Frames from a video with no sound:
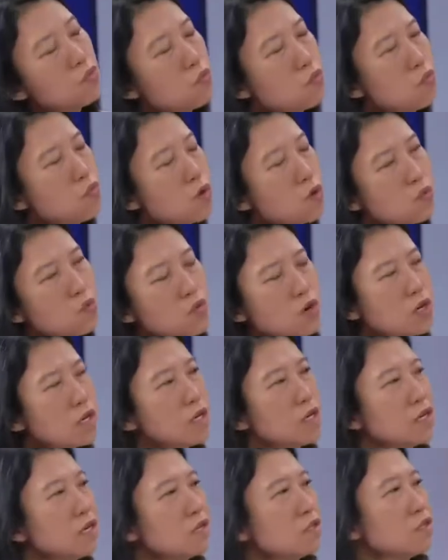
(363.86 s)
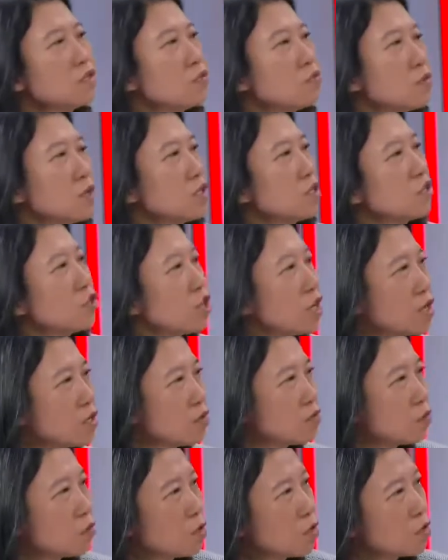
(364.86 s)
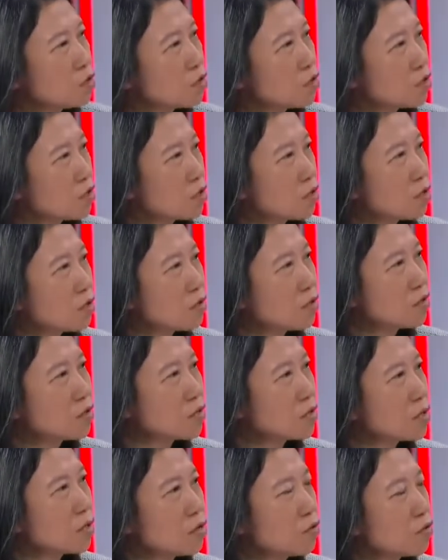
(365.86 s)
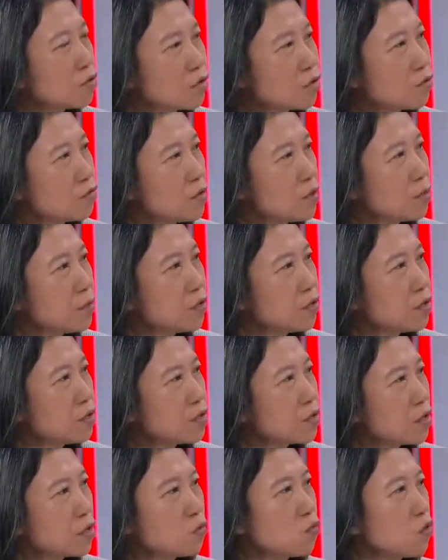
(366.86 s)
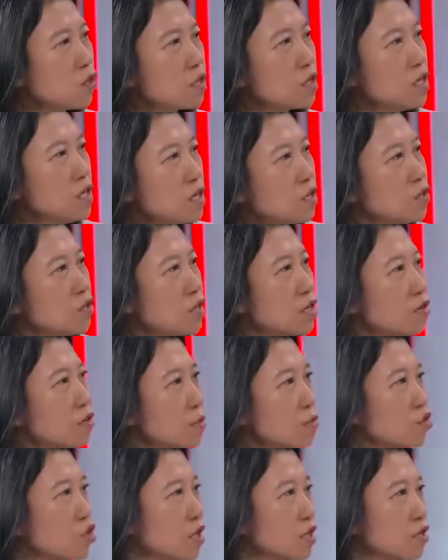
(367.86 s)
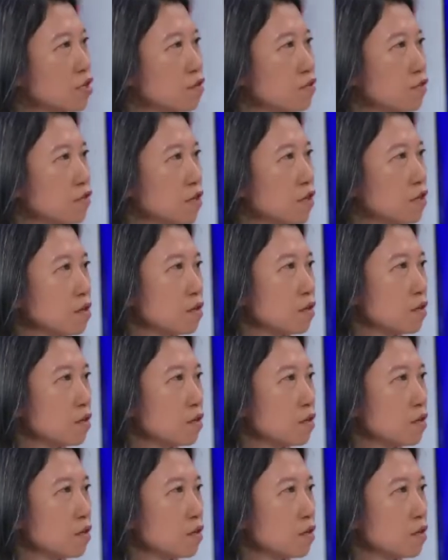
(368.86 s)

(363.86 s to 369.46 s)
what does China want on the Korean Peninsula? What is their objective there?